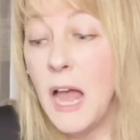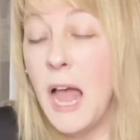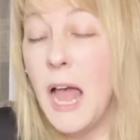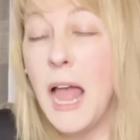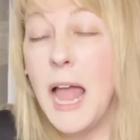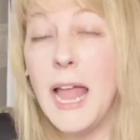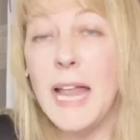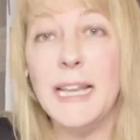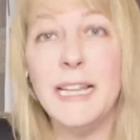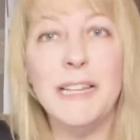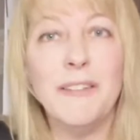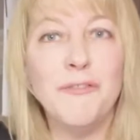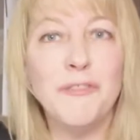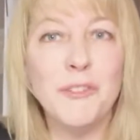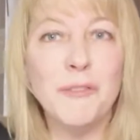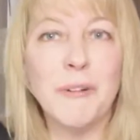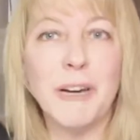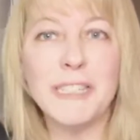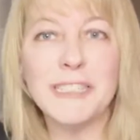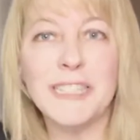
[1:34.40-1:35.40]
And if
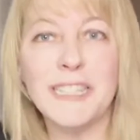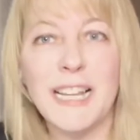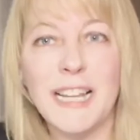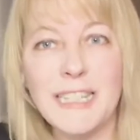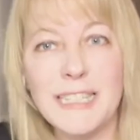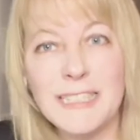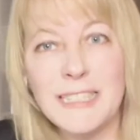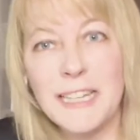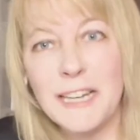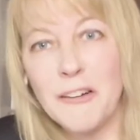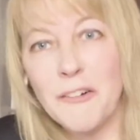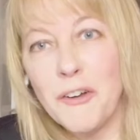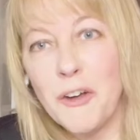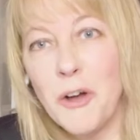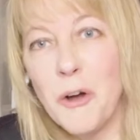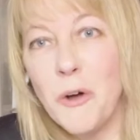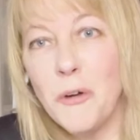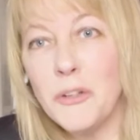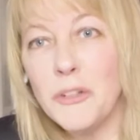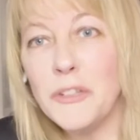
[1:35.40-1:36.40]
you watch a lot of
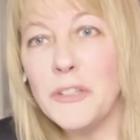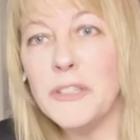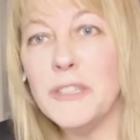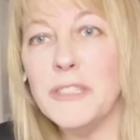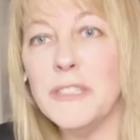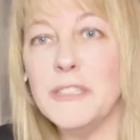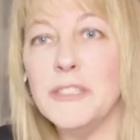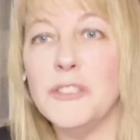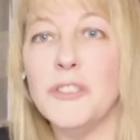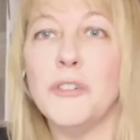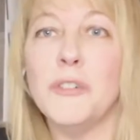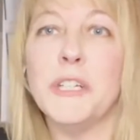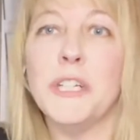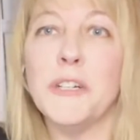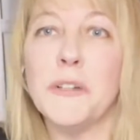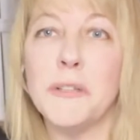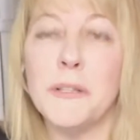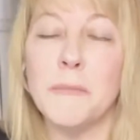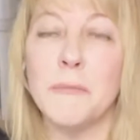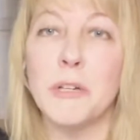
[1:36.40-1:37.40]
tarot, you'll
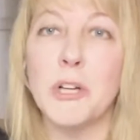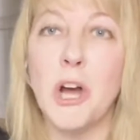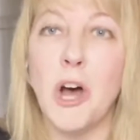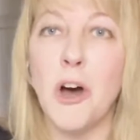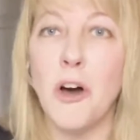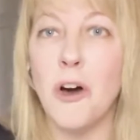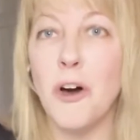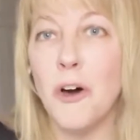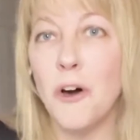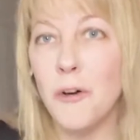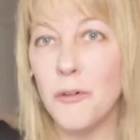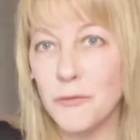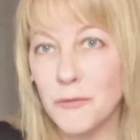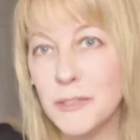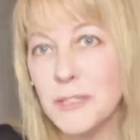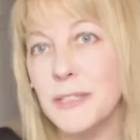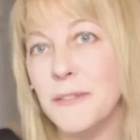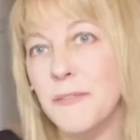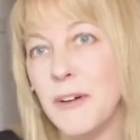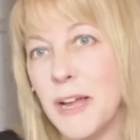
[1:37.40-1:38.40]
hear them call
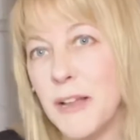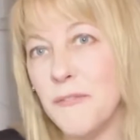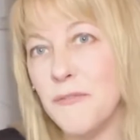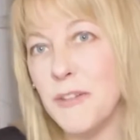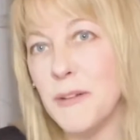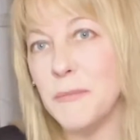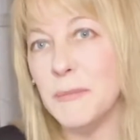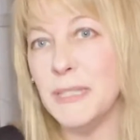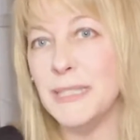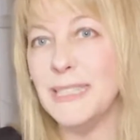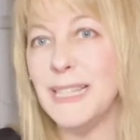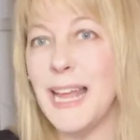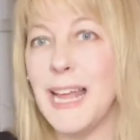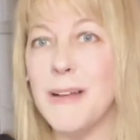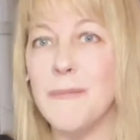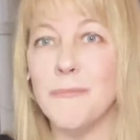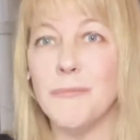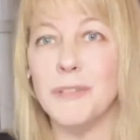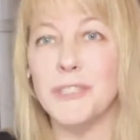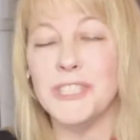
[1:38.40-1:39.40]
the divine feminine the
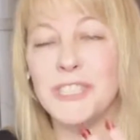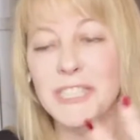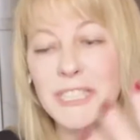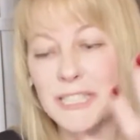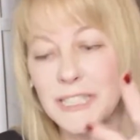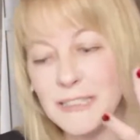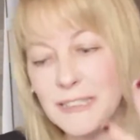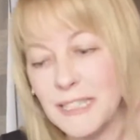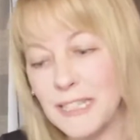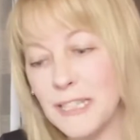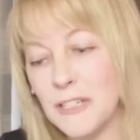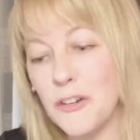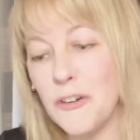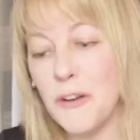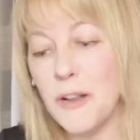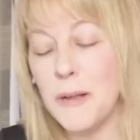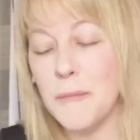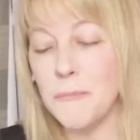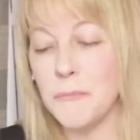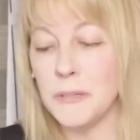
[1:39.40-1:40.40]
empress. She is in her
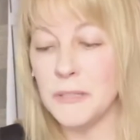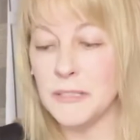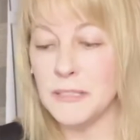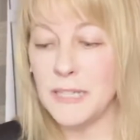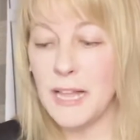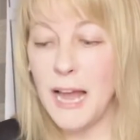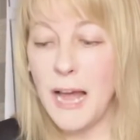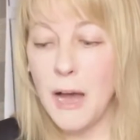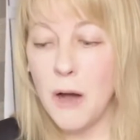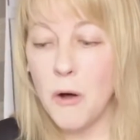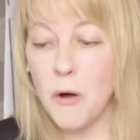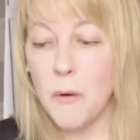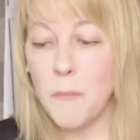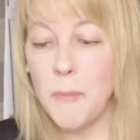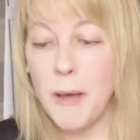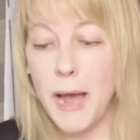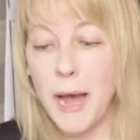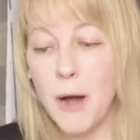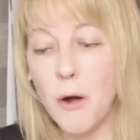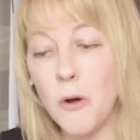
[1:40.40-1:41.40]
empress
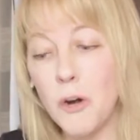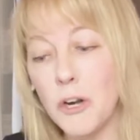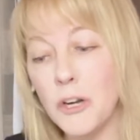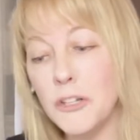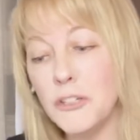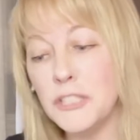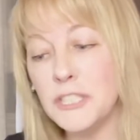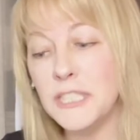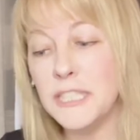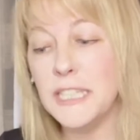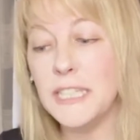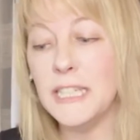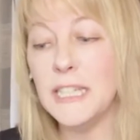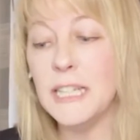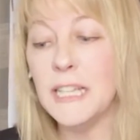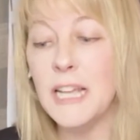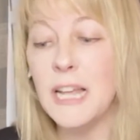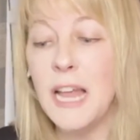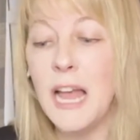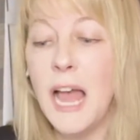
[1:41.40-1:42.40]
power. She
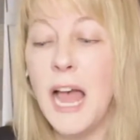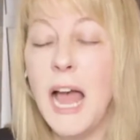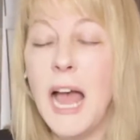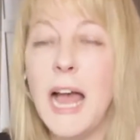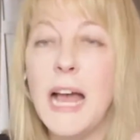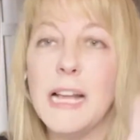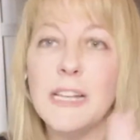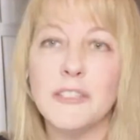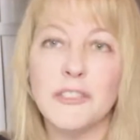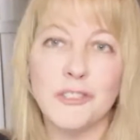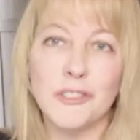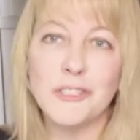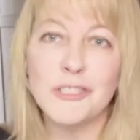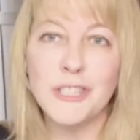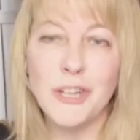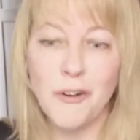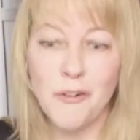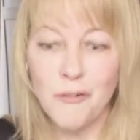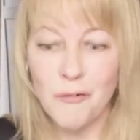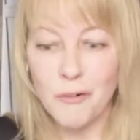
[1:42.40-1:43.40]
has her
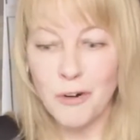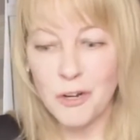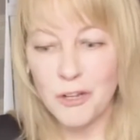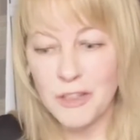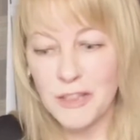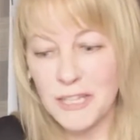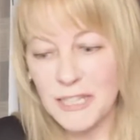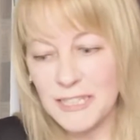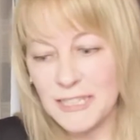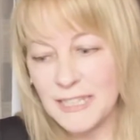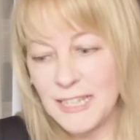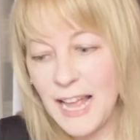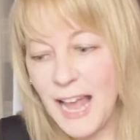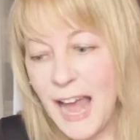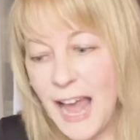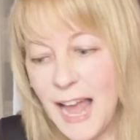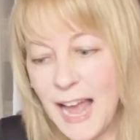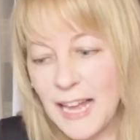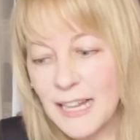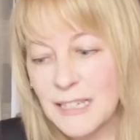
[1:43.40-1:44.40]
self-worth
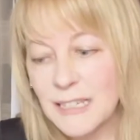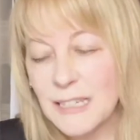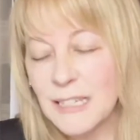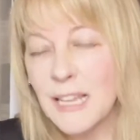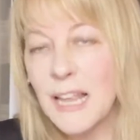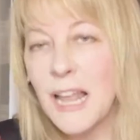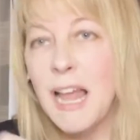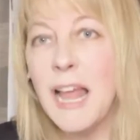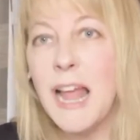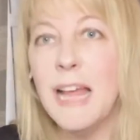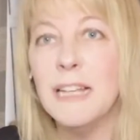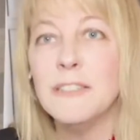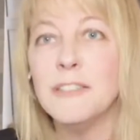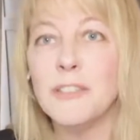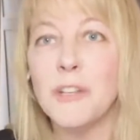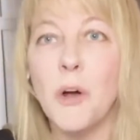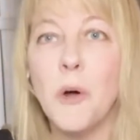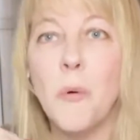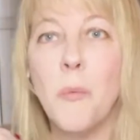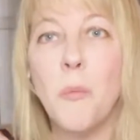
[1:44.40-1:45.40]
intact.
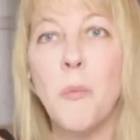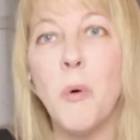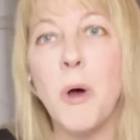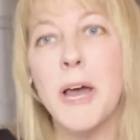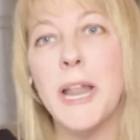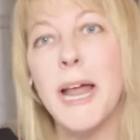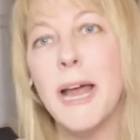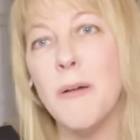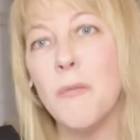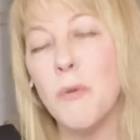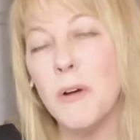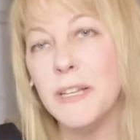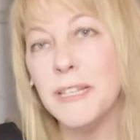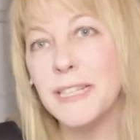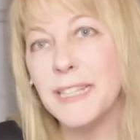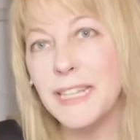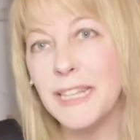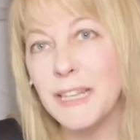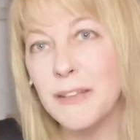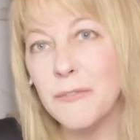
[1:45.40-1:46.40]
So what I want to
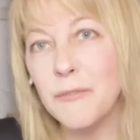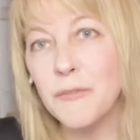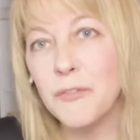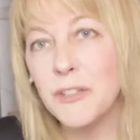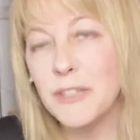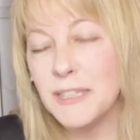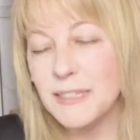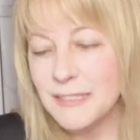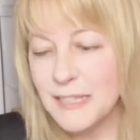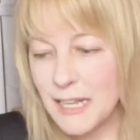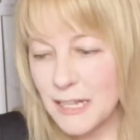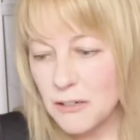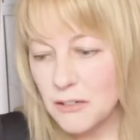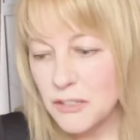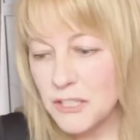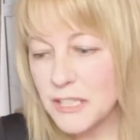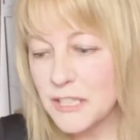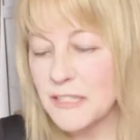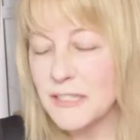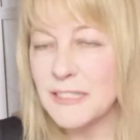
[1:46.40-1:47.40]
give for this energy,
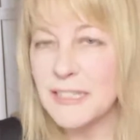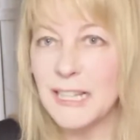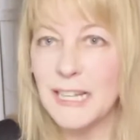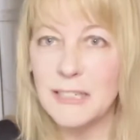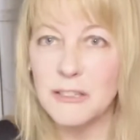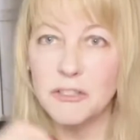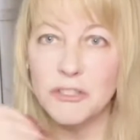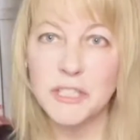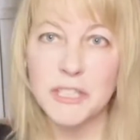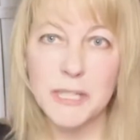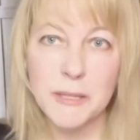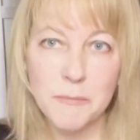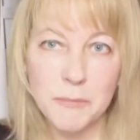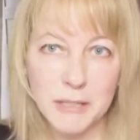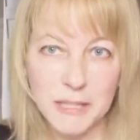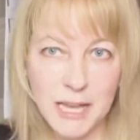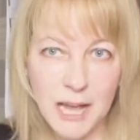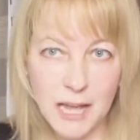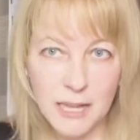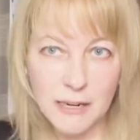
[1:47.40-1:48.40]
because the energy can be
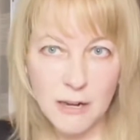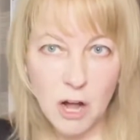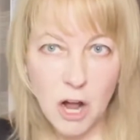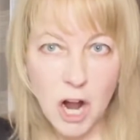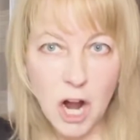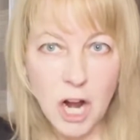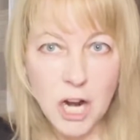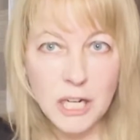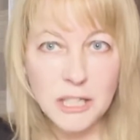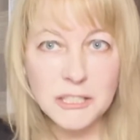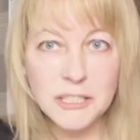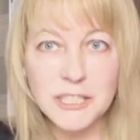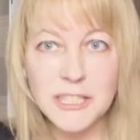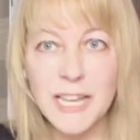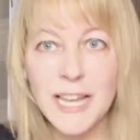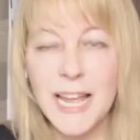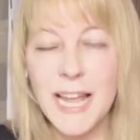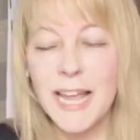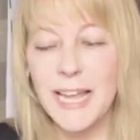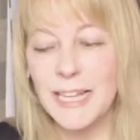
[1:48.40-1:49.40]
kind of harsh,
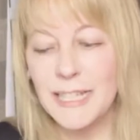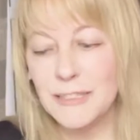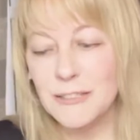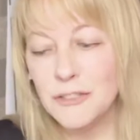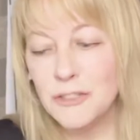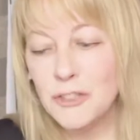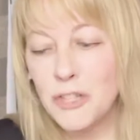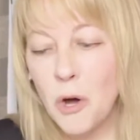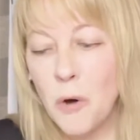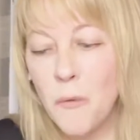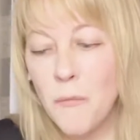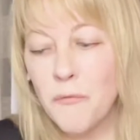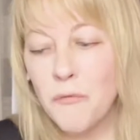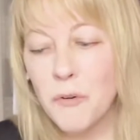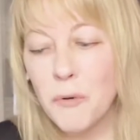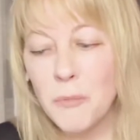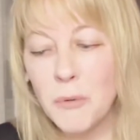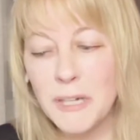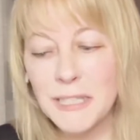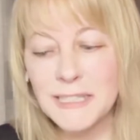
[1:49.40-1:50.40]
is don't
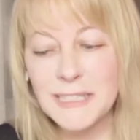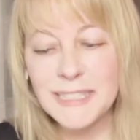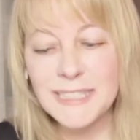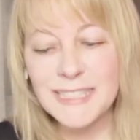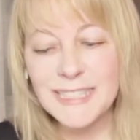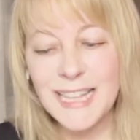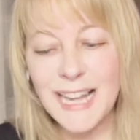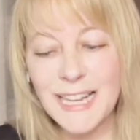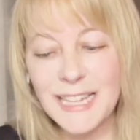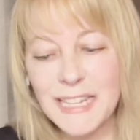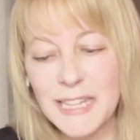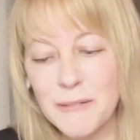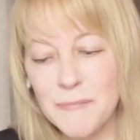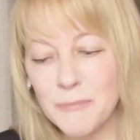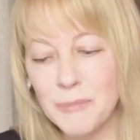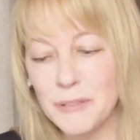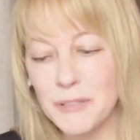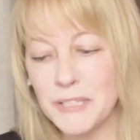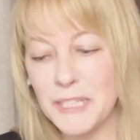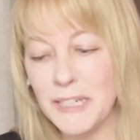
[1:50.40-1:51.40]
for 1 second
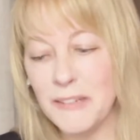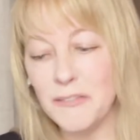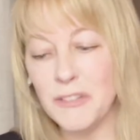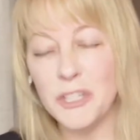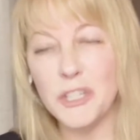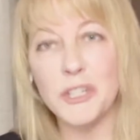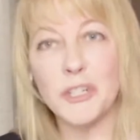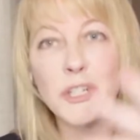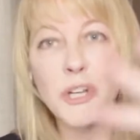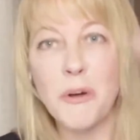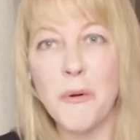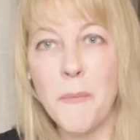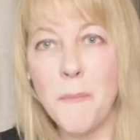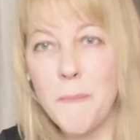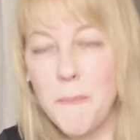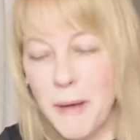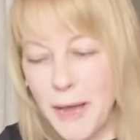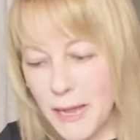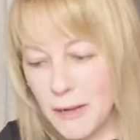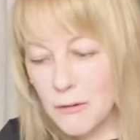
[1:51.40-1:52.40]
believe that you're going
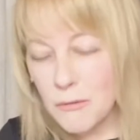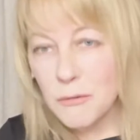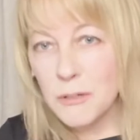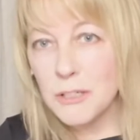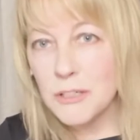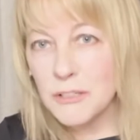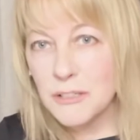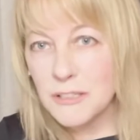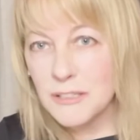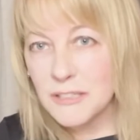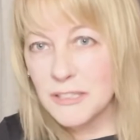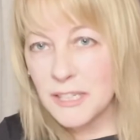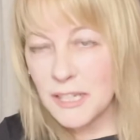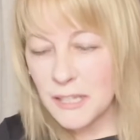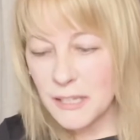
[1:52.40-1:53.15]
backwards.